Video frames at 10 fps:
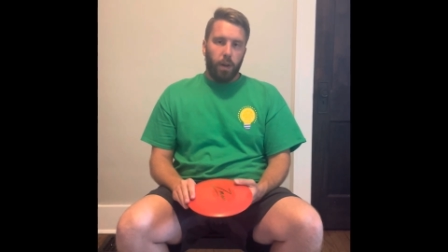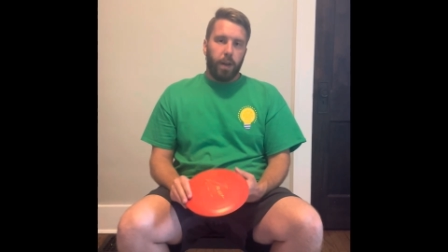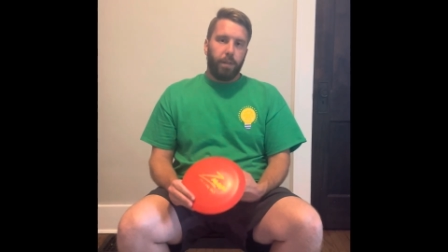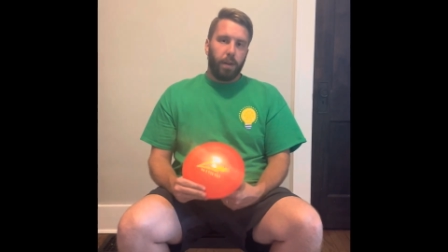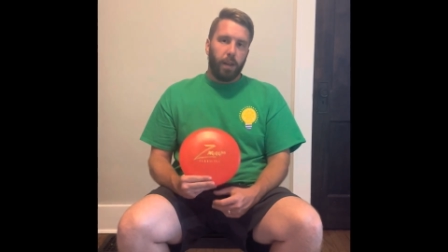
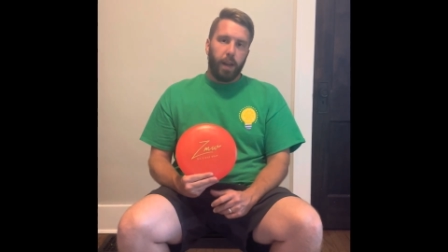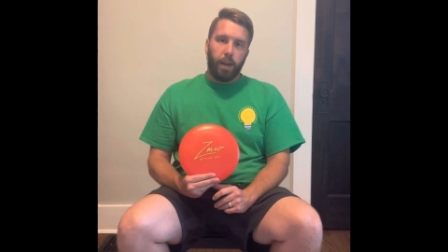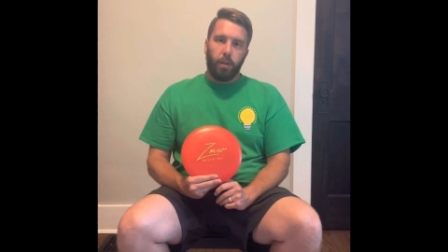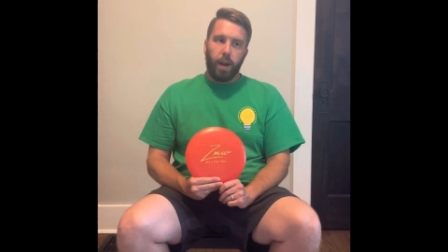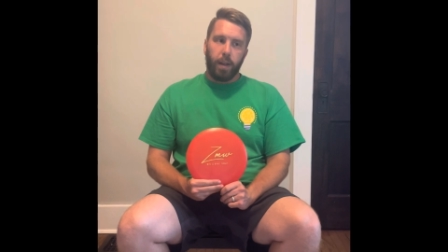definitely a
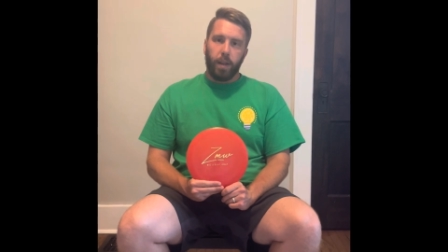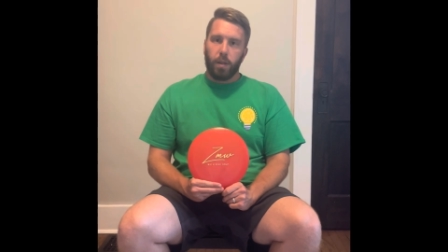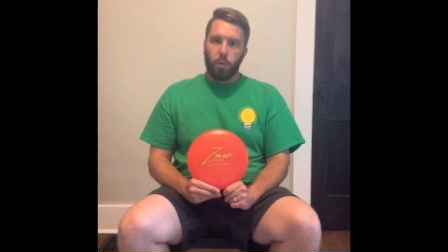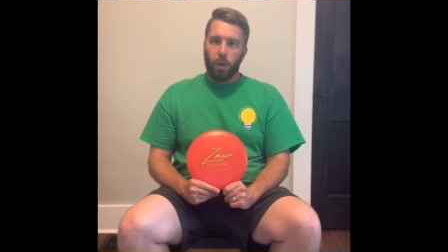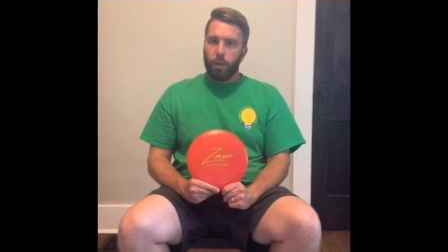great
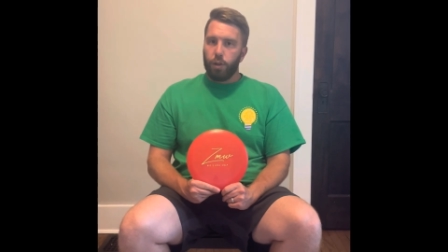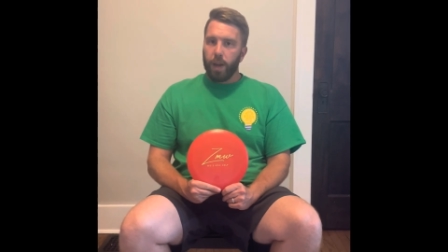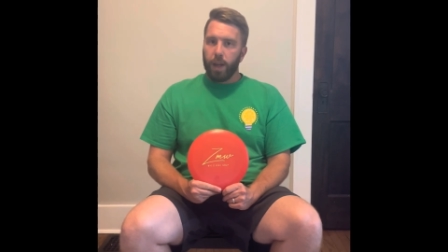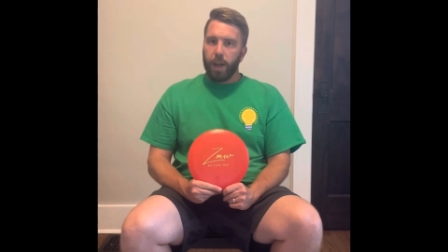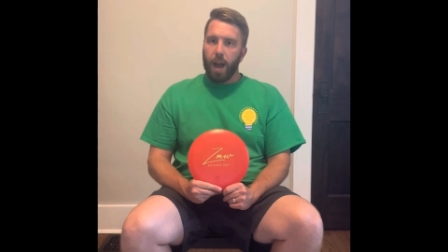disc worth
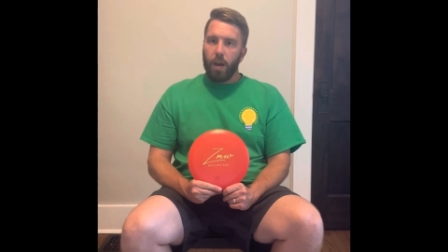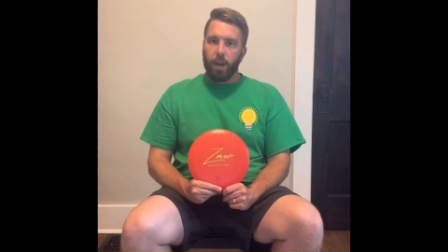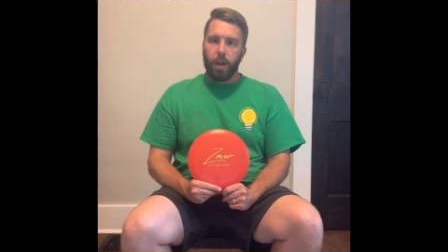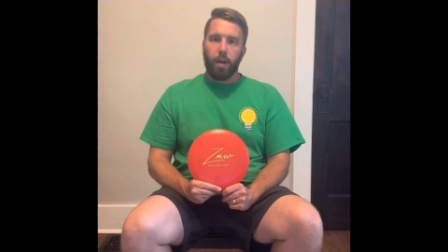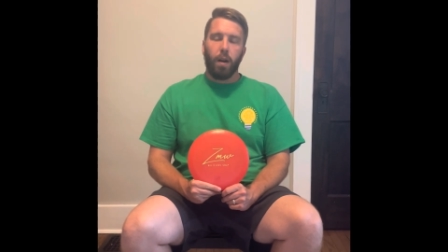checking out
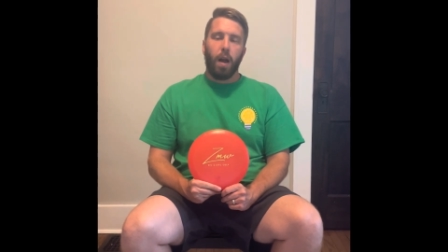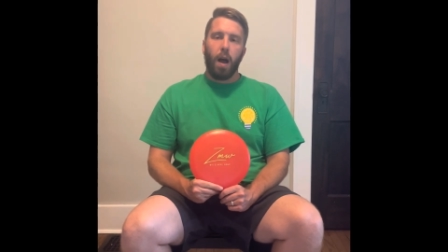here.